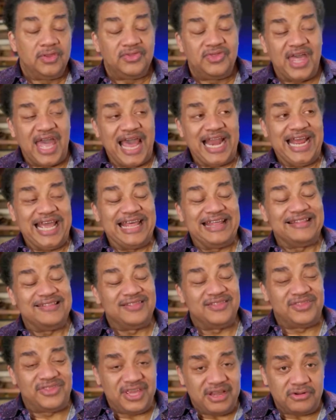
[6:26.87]
that
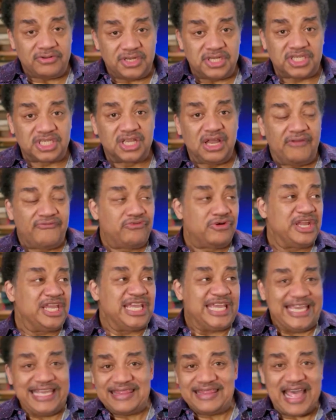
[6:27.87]
their discovery
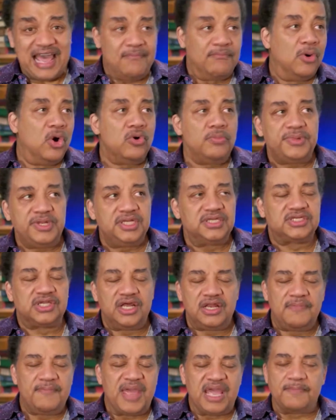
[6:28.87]
in that moment is going
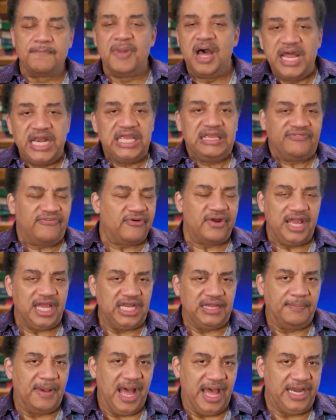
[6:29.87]
to make money for
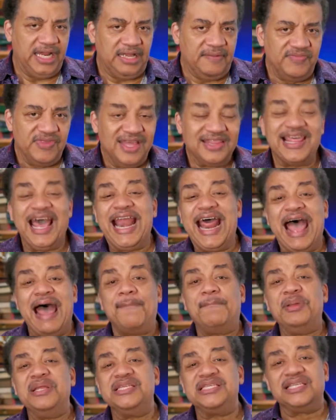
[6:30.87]
anybody. That
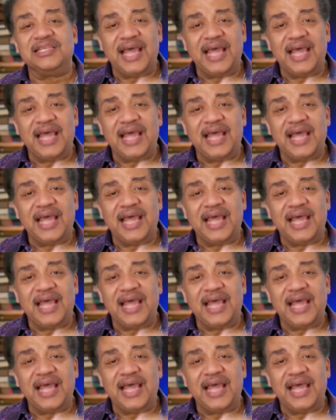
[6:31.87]
happens